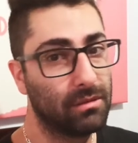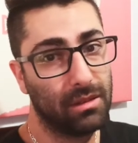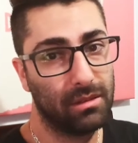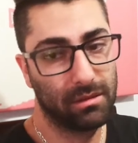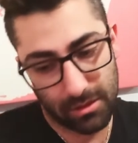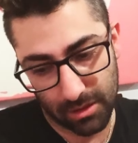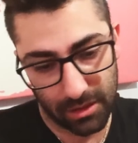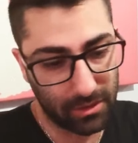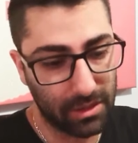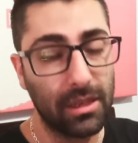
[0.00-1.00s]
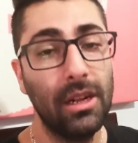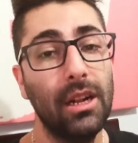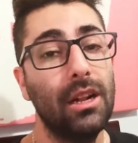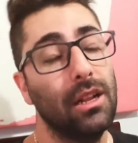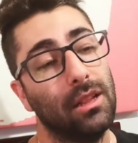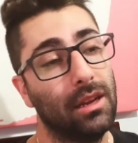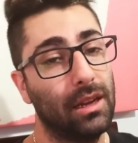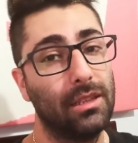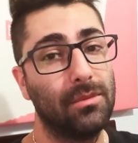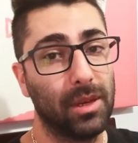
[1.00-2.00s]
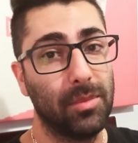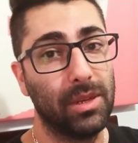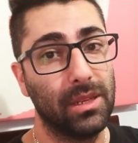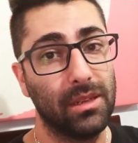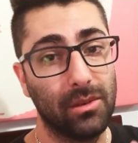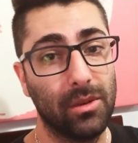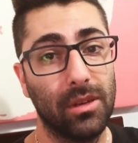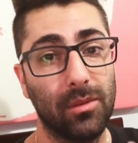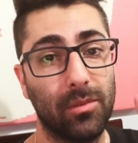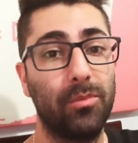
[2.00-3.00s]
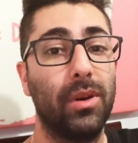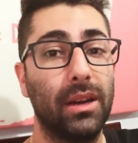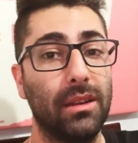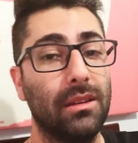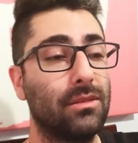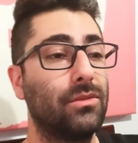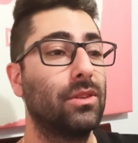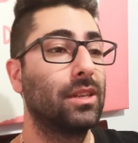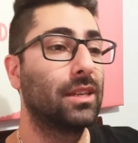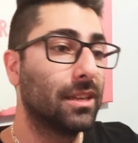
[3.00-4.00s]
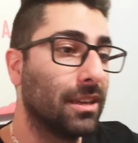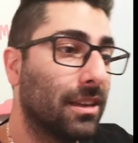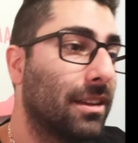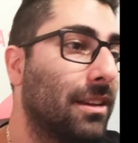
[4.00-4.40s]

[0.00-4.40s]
Right. Anyways, that's my opinion. You want to buy your freaking